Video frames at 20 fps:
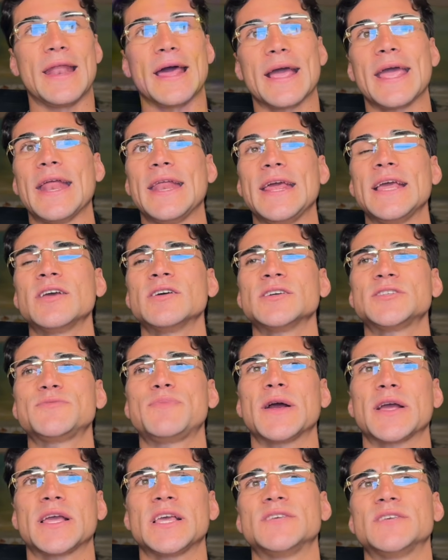again,
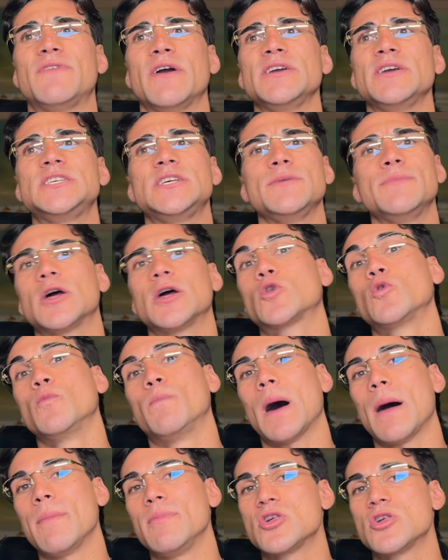IngramSpark is very similar to
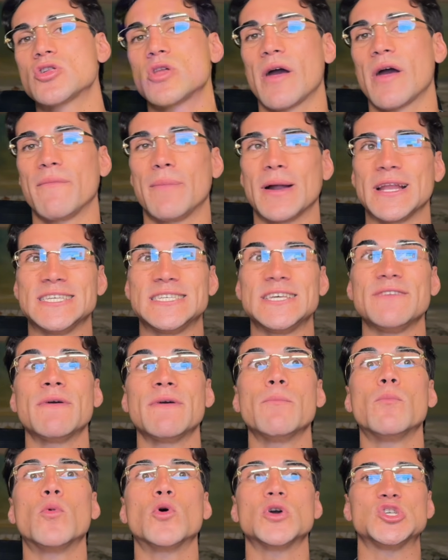PublishDrive, but it's
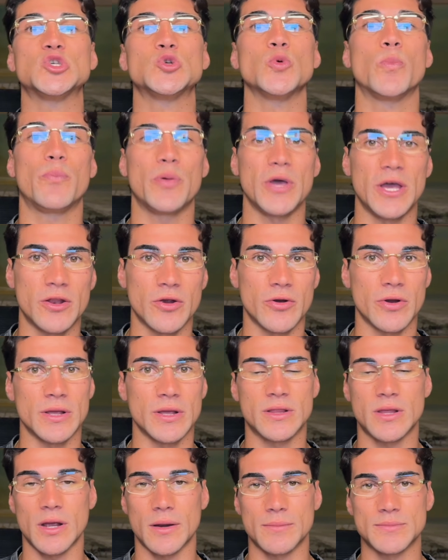even more superior
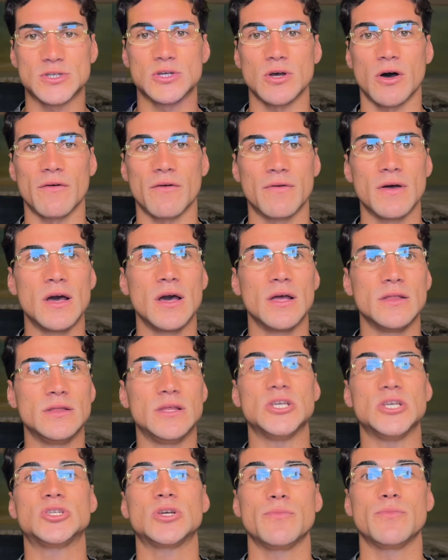in terms of
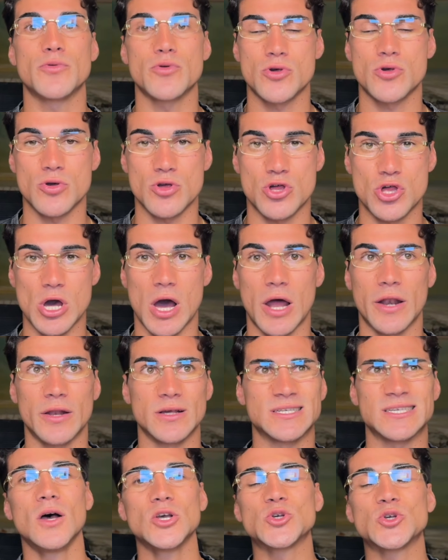distribution
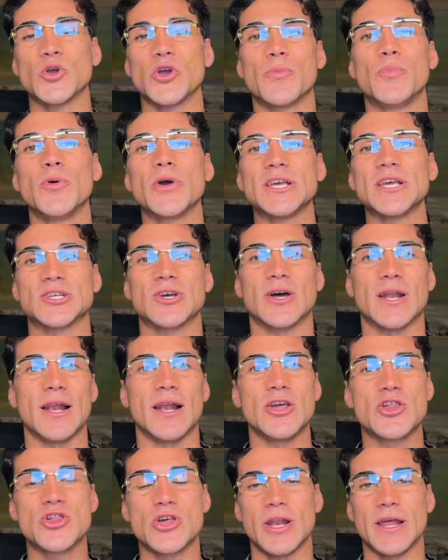channels. So your book is gonna
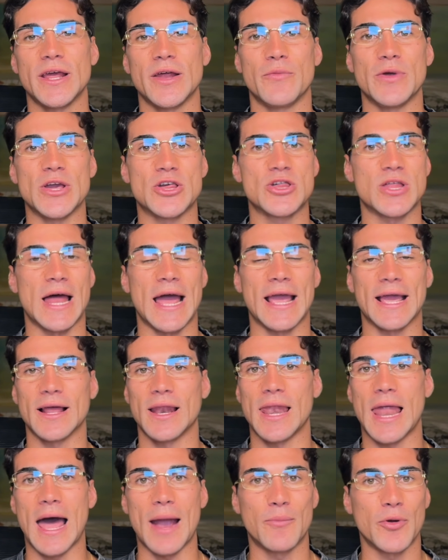literally reach like
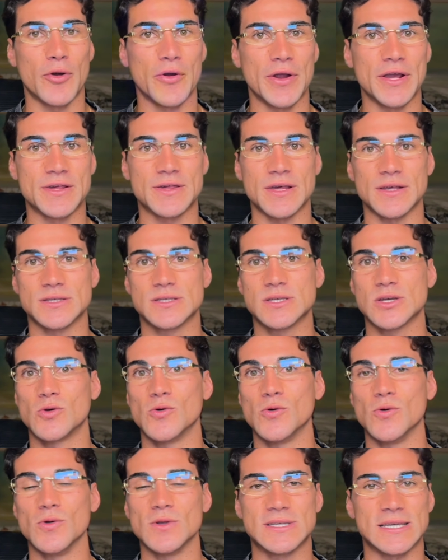libraries and
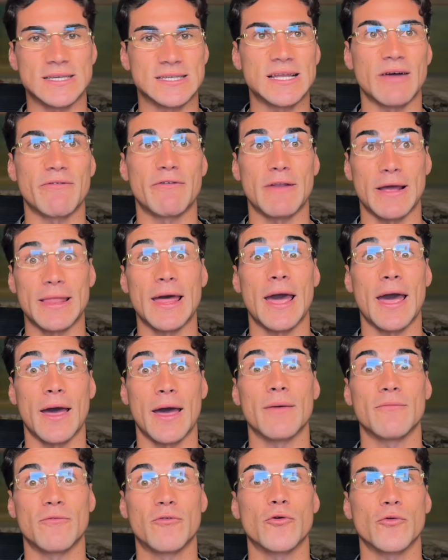schools and stuff like
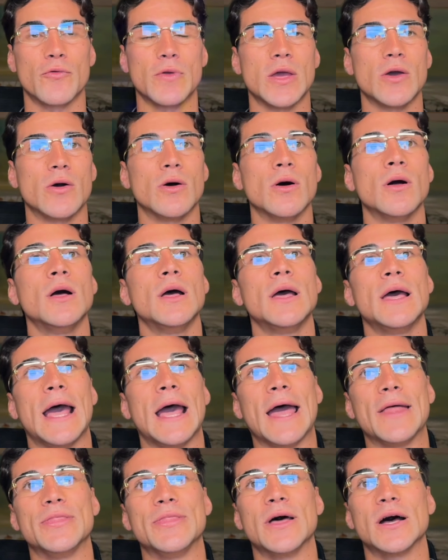that for real.
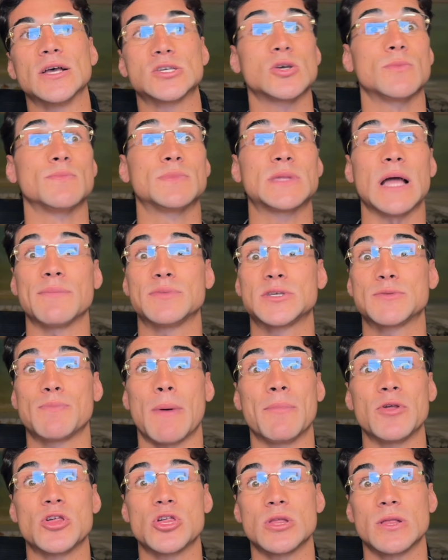And sometimes
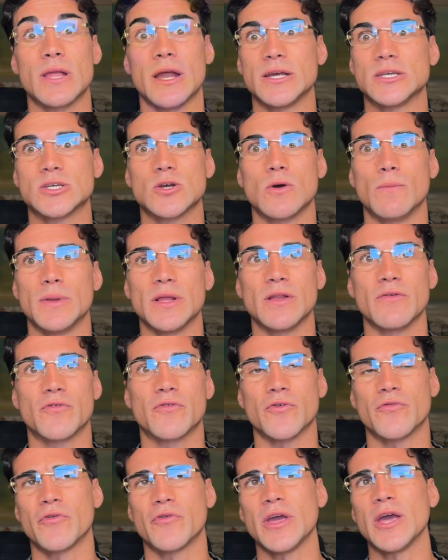publishing there is completely
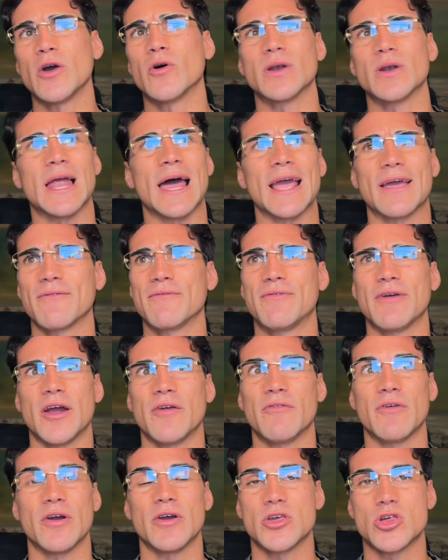for free or like very,
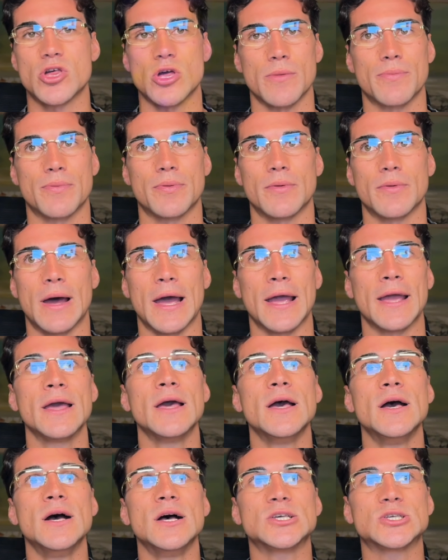very cheap, right?
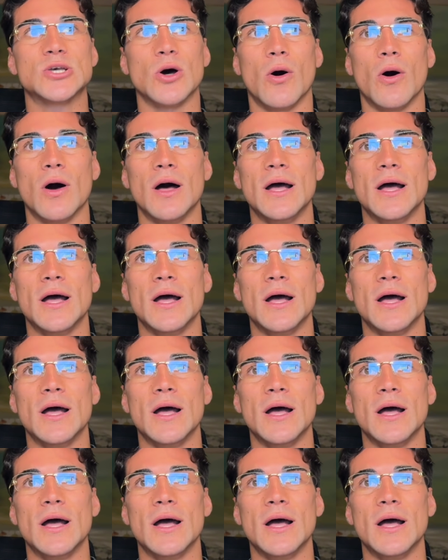So